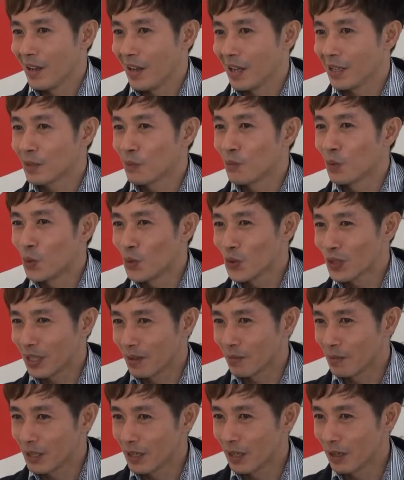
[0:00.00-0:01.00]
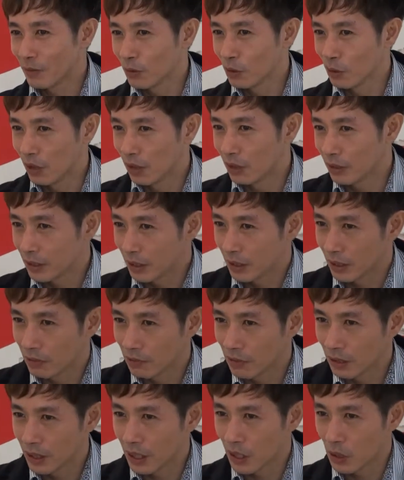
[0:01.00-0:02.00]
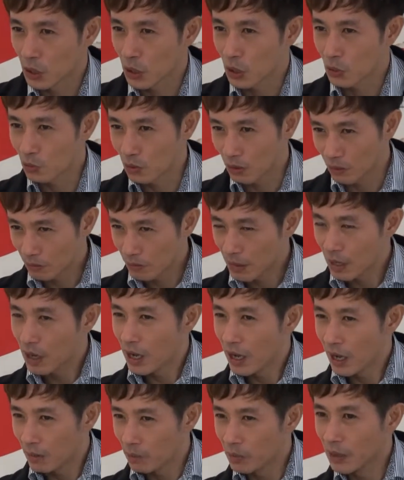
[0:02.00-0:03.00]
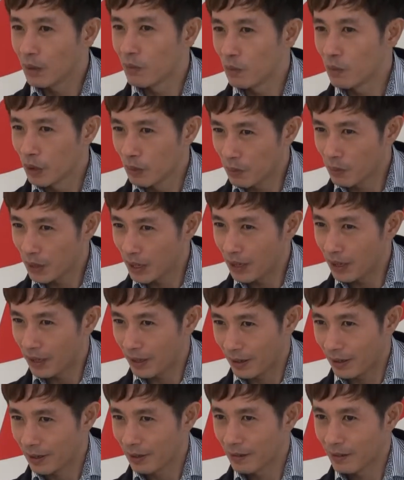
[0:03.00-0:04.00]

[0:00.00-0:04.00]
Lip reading: expose themselves to all the different cultures will help them prepare.